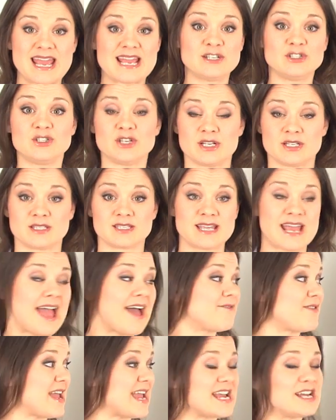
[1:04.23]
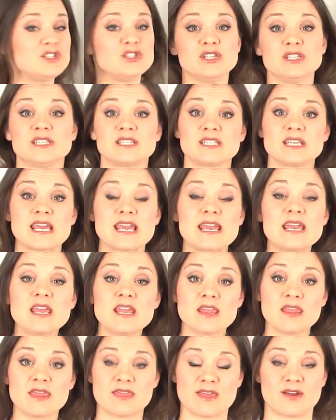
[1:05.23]
agents. They have agency
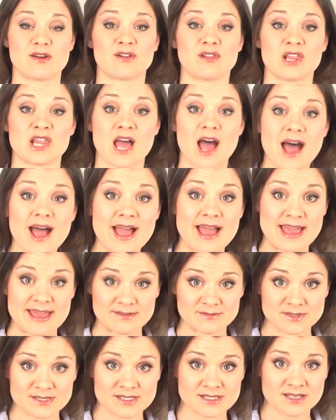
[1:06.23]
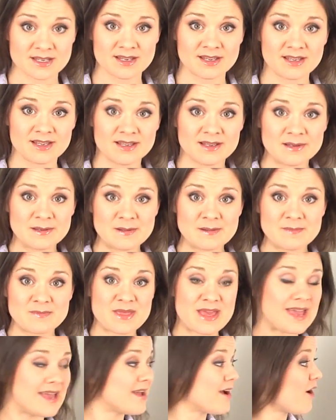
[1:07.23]
in their lives.
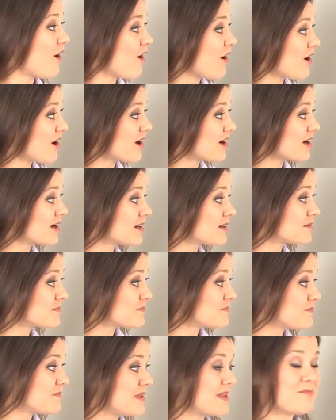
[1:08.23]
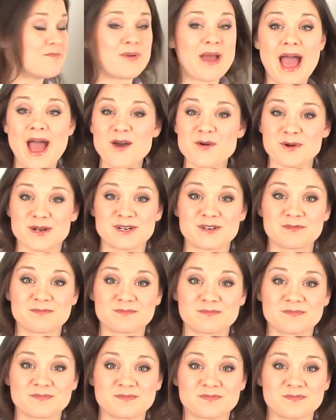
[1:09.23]
They are empowered.
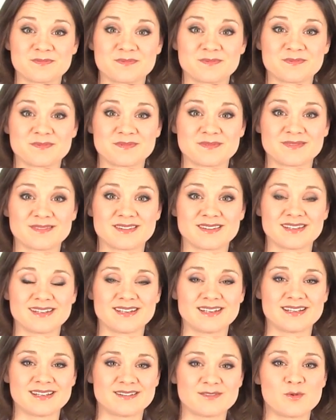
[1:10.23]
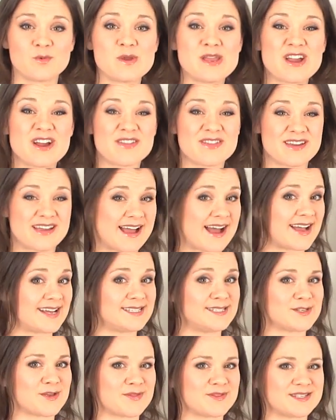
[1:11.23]
We are the
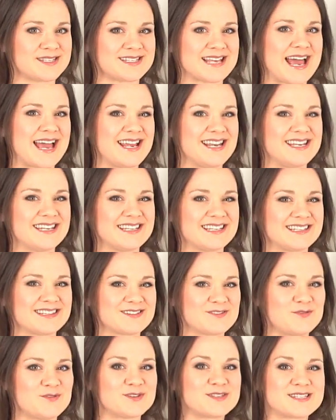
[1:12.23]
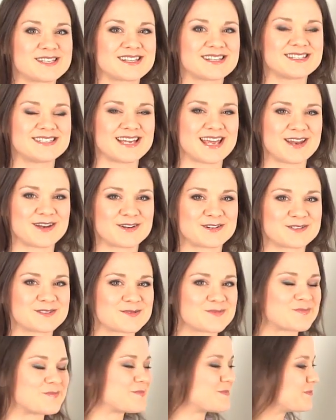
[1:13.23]
guides on the side, the facilitators.